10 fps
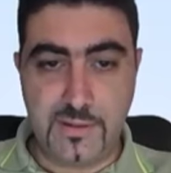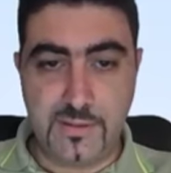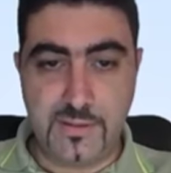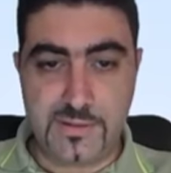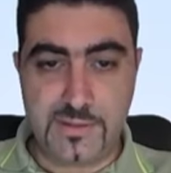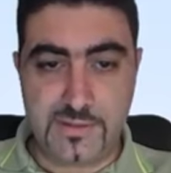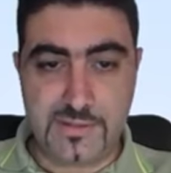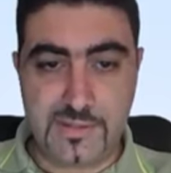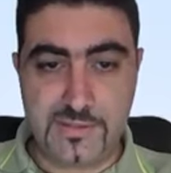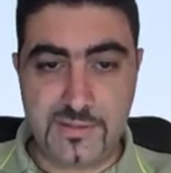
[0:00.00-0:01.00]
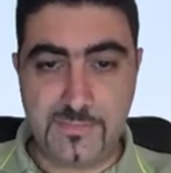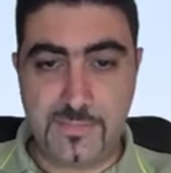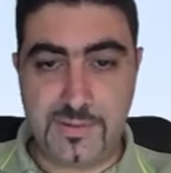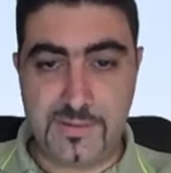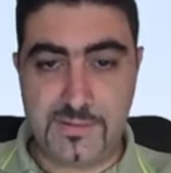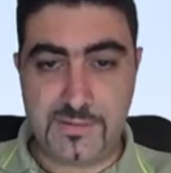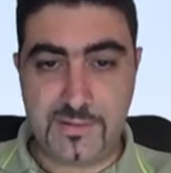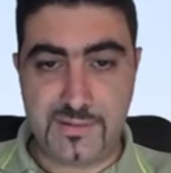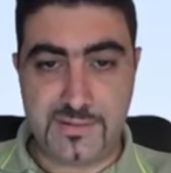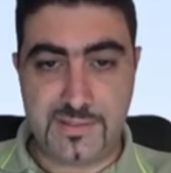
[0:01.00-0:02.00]
this centerpiece
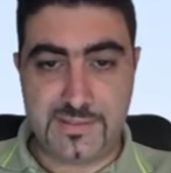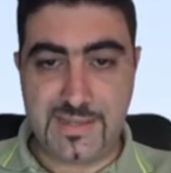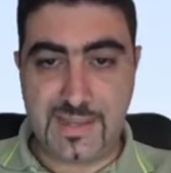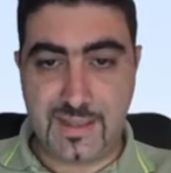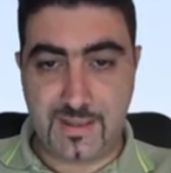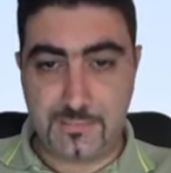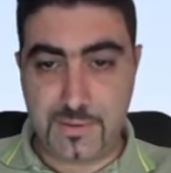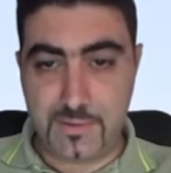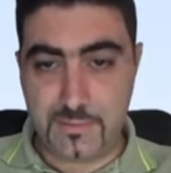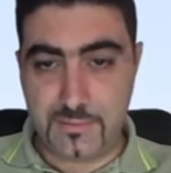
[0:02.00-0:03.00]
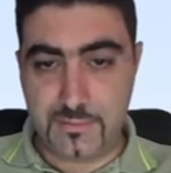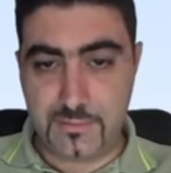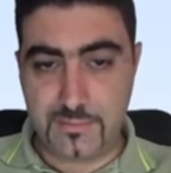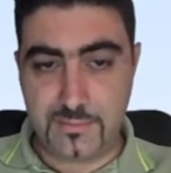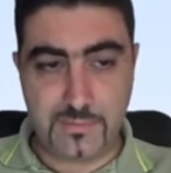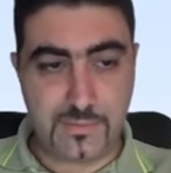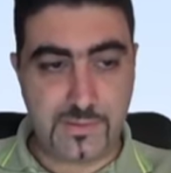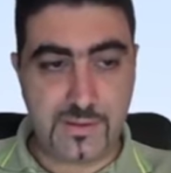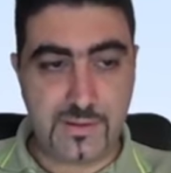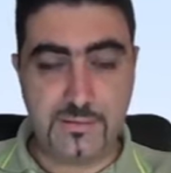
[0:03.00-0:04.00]
is the tab,
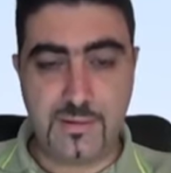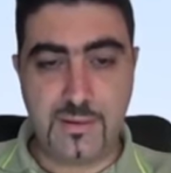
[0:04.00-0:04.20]
okay?